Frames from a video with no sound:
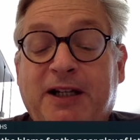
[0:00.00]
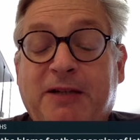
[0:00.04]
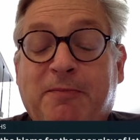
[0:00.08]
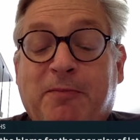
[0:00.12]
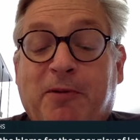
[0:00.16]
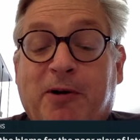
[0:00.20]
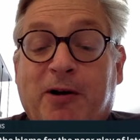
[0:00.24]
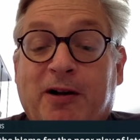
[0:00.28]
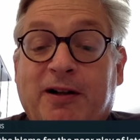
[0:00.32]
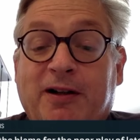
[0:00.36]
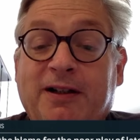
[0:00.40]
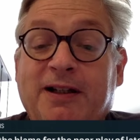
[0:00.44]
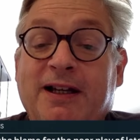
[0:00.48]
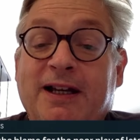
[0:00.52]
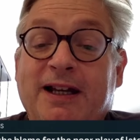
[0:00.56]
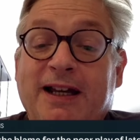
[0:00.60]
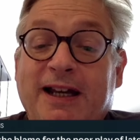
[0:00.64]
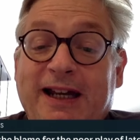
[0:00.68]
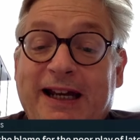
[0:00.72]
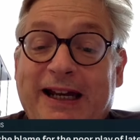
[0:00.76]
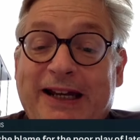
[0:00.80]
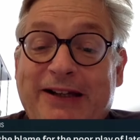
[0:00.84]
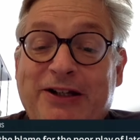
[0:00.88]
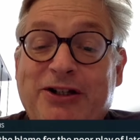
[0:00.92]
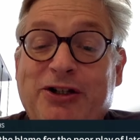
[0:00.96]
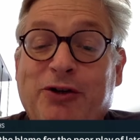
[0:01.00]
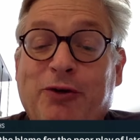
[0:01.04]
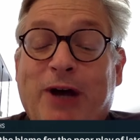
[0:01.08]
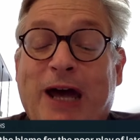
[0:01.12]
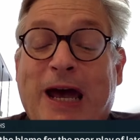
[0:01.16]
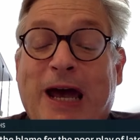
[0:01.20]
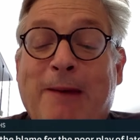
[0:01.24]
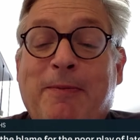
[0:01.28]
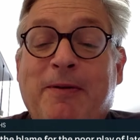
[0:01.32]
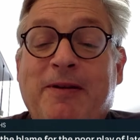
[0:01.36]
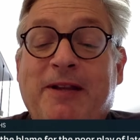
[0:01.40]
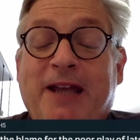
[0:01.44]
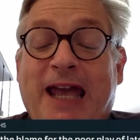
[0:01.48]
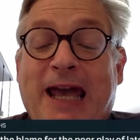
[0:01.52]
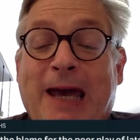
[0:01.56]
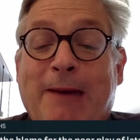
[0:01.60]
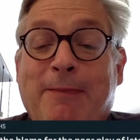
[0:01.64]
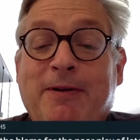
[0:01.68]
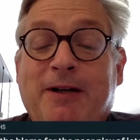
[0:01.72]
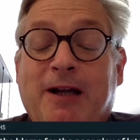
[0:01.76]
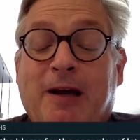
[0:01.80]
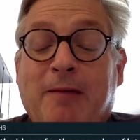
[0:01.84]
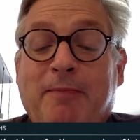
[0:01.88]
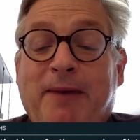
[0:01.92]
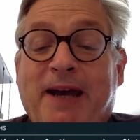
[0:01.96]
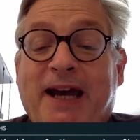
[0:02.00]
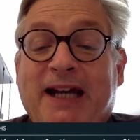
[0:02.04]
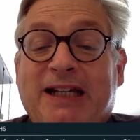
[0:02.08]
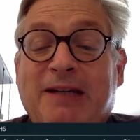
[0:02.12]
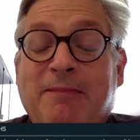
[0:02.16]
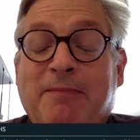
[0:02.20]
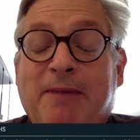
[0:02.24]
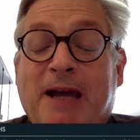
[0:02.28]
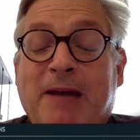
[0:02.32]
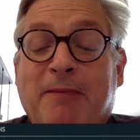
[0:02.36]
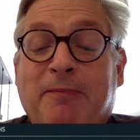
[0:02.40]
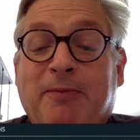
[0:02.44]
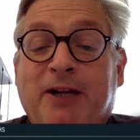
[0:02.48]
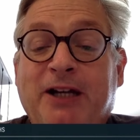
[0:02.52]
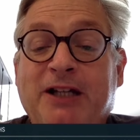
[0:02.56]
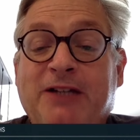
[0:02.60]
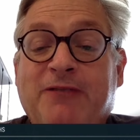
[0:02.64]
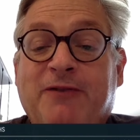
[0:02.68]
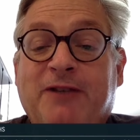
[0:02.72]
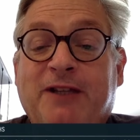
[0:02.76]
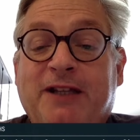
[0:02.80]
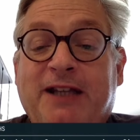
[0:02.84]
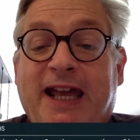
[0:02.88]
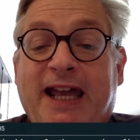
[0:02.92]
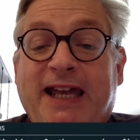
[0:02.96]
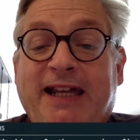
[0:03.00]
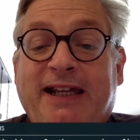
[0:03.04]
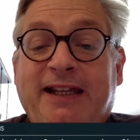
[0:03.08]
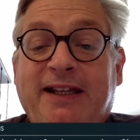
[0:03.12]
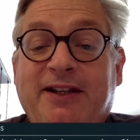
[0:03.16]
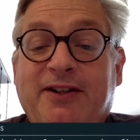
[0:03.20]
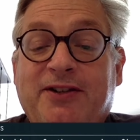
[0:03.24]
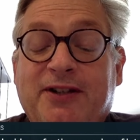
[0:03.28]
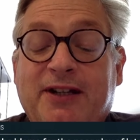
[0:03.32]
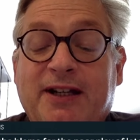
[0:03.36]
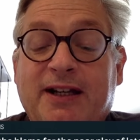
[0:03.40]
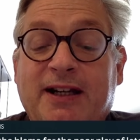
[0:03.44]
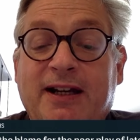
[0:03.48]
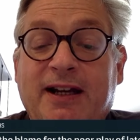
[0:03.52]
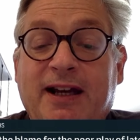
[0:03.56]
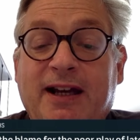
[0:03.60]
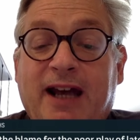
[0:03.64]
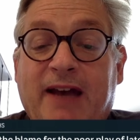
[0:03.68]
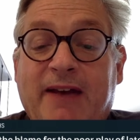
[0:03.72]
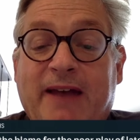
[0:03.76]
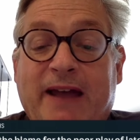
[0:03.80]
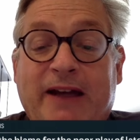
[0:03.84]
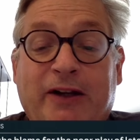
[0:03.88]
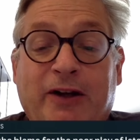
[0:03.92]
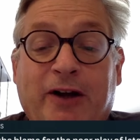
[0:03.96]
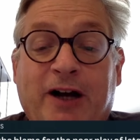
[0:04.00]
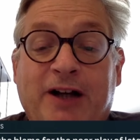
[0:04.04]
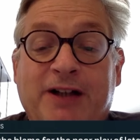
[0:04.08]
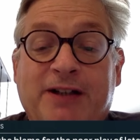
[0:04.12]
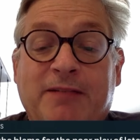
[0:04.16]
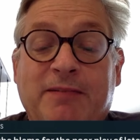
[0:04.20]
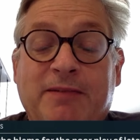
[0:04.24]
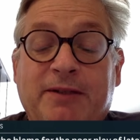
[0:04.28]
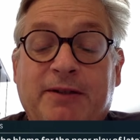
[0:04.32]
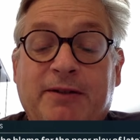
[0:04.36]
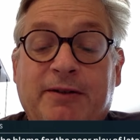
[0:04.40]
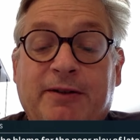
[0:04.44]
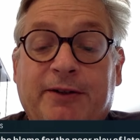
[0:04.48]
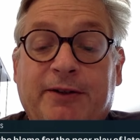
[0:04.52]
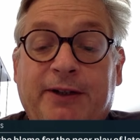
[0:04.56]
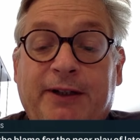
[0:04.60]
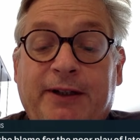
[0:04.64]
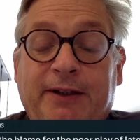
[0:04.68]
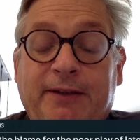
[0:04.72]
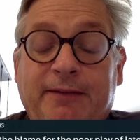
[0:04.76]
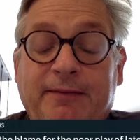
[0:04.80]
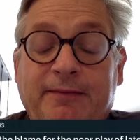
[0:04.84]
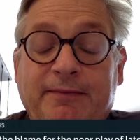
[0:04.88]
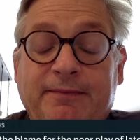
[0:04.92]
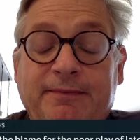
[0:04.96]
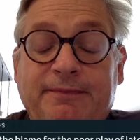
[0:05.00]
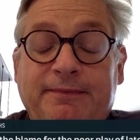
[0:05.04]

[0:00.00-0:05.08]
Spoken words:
baseball. It just so happened they happened on back-to-back plays for the Yankees, and that cost them dearly.